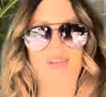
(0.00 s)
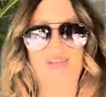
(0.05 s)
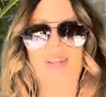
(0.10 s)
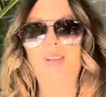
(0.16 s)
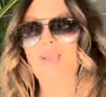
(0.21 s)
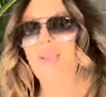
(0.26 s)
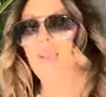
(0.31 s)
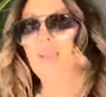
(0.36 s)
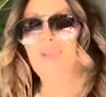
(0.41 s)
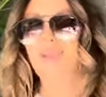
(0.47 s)
You'll
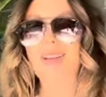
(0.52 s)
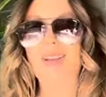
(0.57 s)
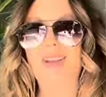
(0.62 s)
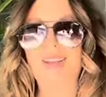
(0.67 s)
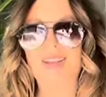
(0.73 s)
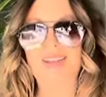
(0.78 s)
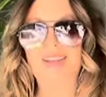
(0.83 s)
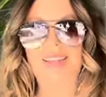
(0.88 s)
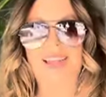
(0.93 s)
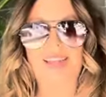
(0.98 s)
have to let me know
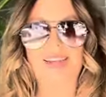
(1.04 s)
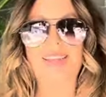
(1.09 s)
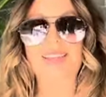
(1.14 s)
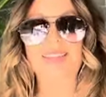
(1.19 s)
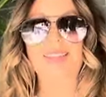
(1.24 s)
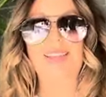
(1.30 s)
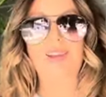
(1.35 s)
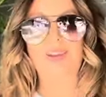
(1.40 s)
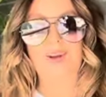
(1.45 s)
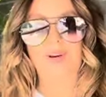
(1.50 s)
down
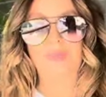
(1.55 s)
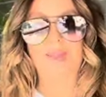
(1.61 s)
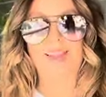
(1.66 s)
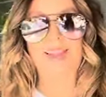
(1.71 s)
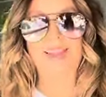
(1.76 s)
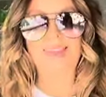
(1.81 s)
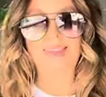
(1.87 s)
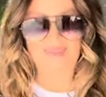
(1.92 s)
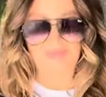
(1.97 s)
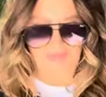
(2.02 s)
in the
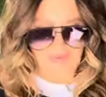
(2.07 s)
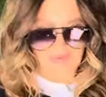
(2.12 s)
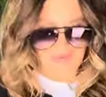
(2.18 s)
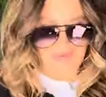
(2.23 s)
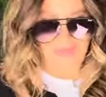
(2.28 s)
comments whether